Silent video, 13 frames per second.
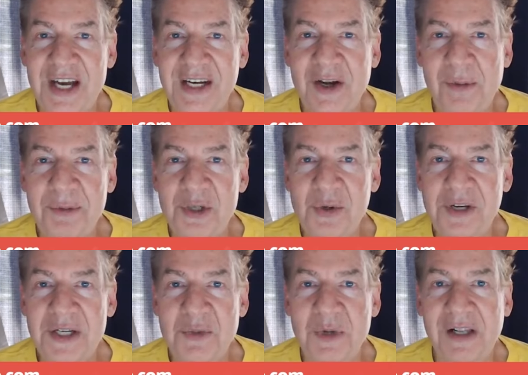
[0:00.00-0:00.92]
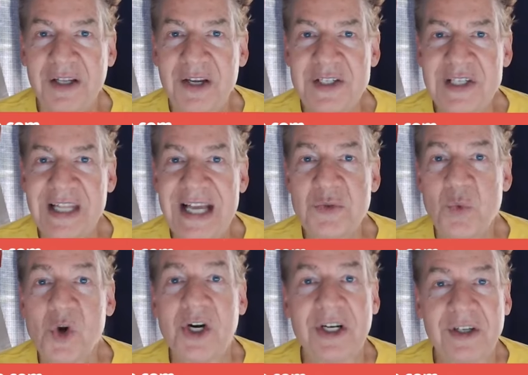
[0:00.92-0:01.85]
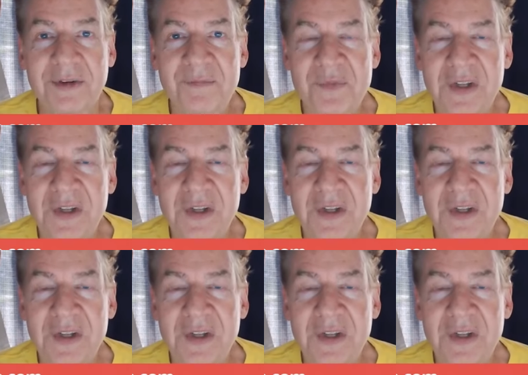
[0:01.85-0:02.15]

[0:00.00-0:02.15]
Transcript: exciting opportunity as well because less work